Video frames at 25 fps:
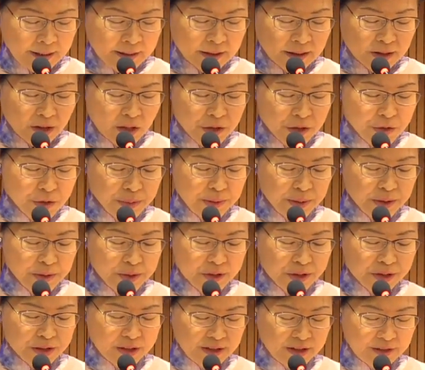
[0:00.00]
The
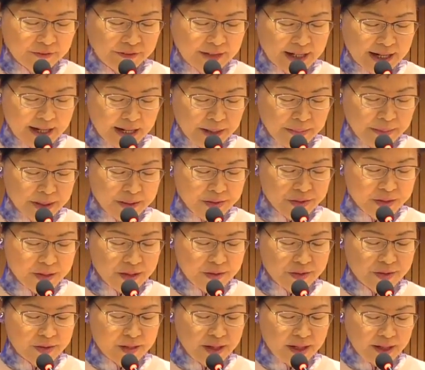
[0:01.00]
contribution of the
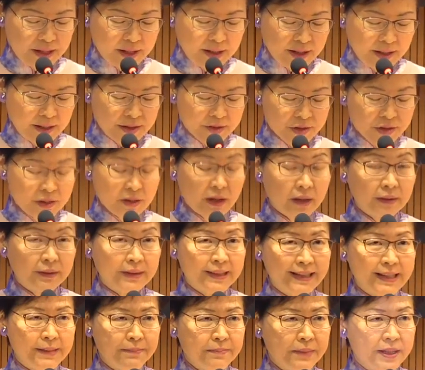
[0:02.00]
IPCC is
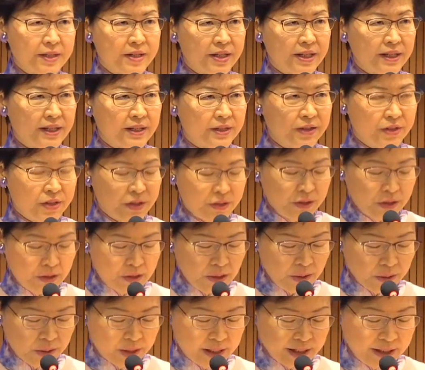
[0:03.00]
not limited to
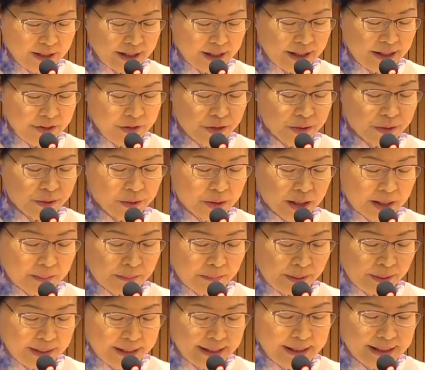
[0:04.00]
looking into
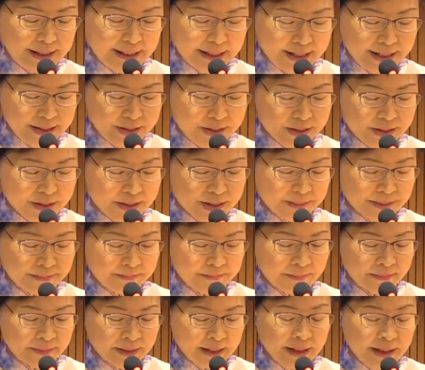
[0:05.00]
complaint cases.
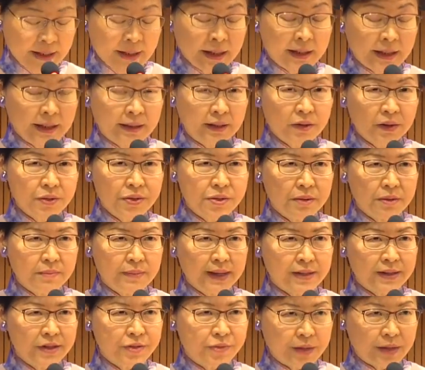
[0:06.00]
It also
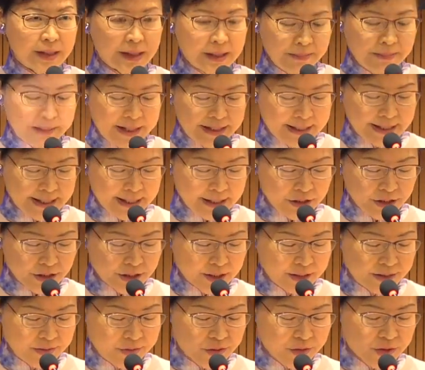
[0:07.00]
makes
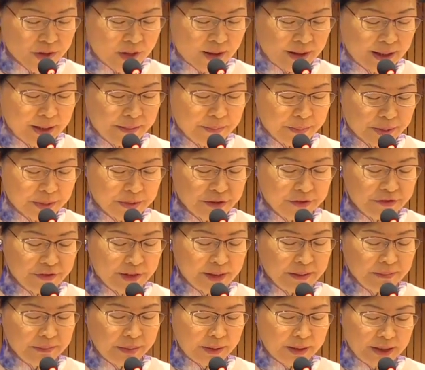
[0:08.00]
recommendations on
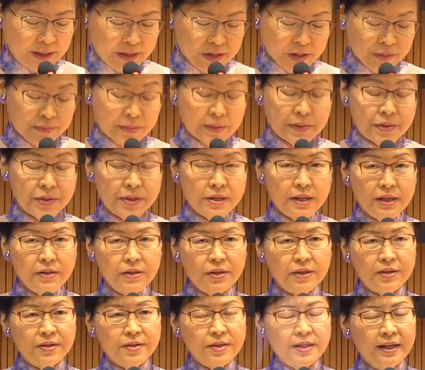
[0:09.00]
improving police
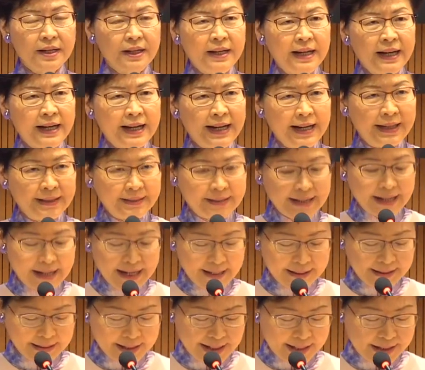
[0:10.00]
procedures and
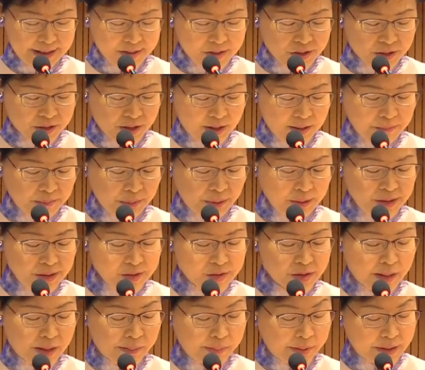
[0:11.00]
guidelines on
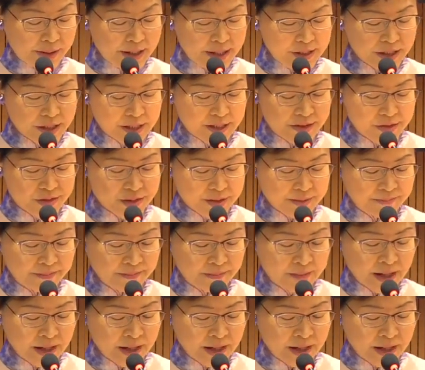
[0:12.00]
police operations,